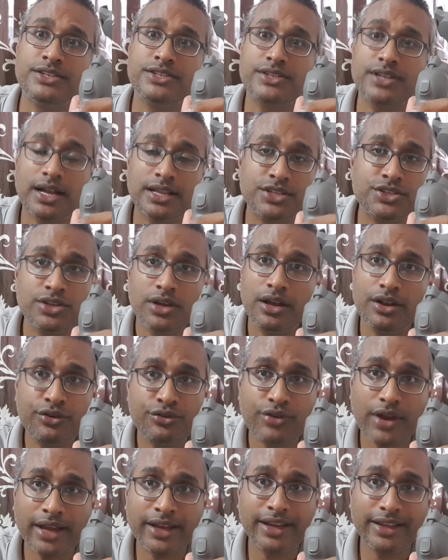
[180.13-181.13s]
starts
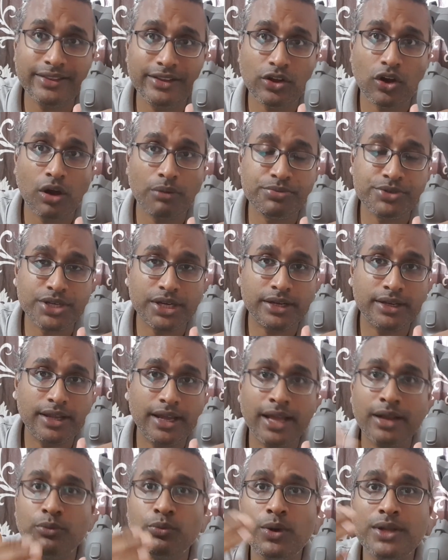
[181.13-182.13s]
tracking the object,
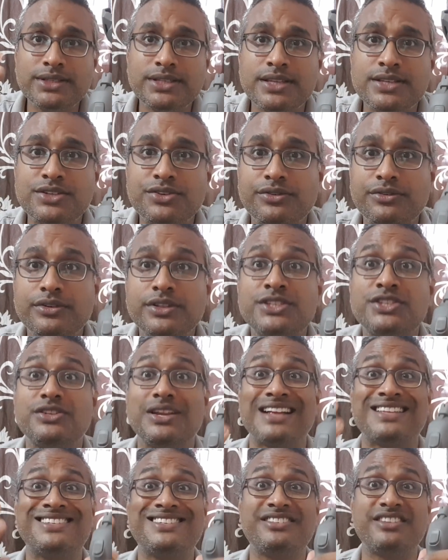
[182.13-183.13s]
and once it
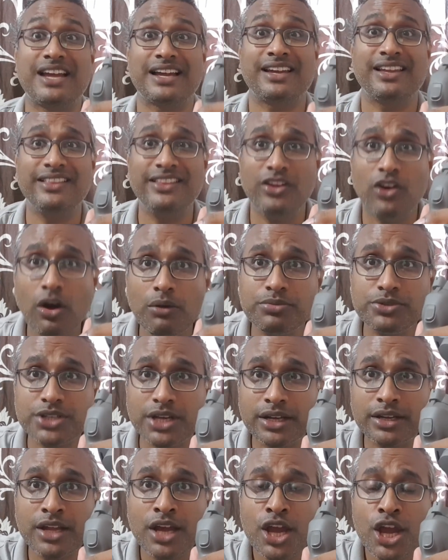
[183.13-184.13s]
starts tracking the
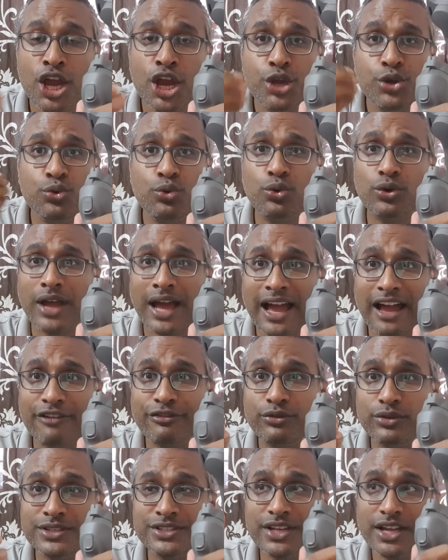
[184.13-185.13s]
object, you don't have
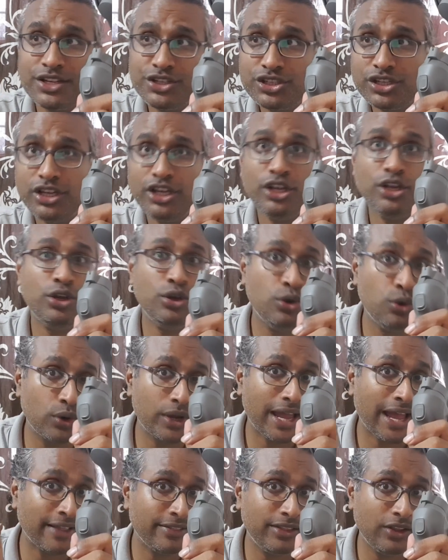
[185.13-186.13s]
to essentially
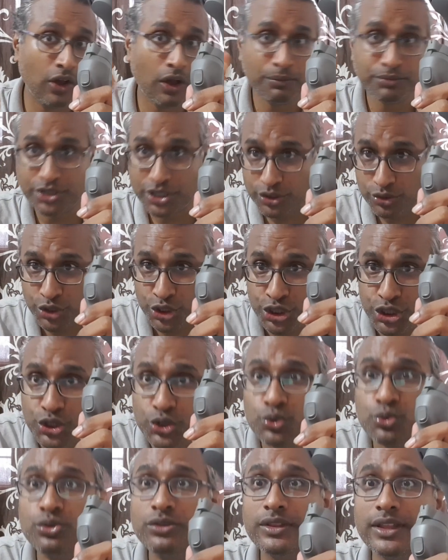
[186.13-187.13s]
look at the object to
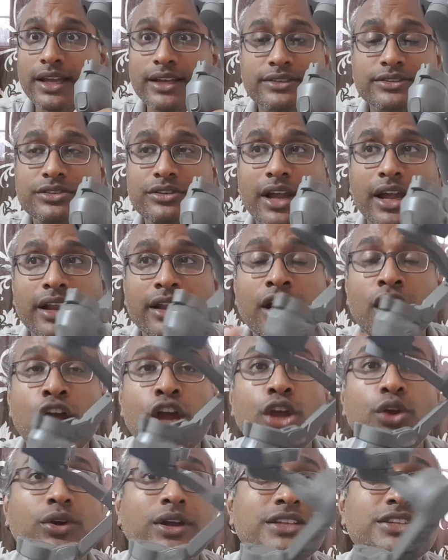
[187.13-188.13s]
shoot things, right?
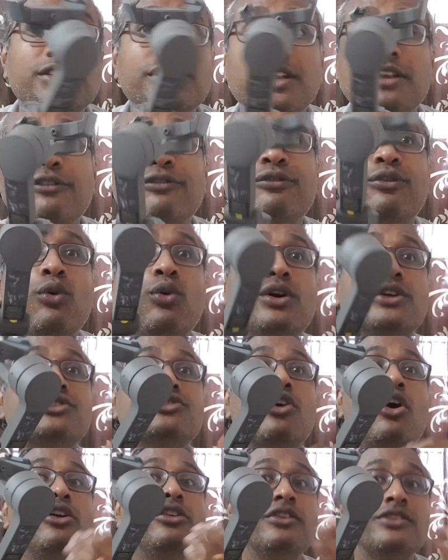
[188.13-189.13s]
You can still
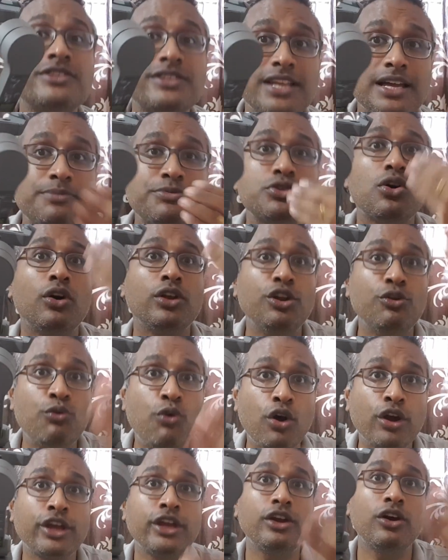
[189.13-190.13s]
focus on your steps, on your
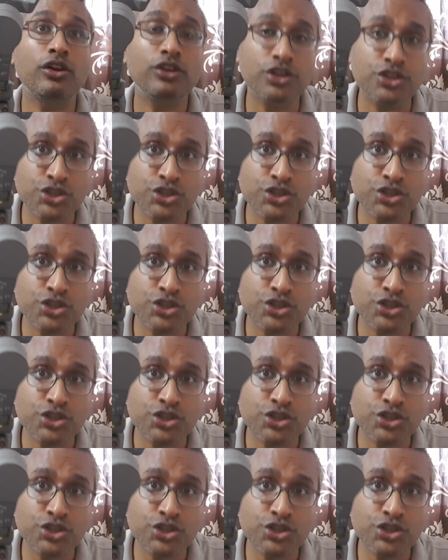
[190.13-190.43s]
walking, on your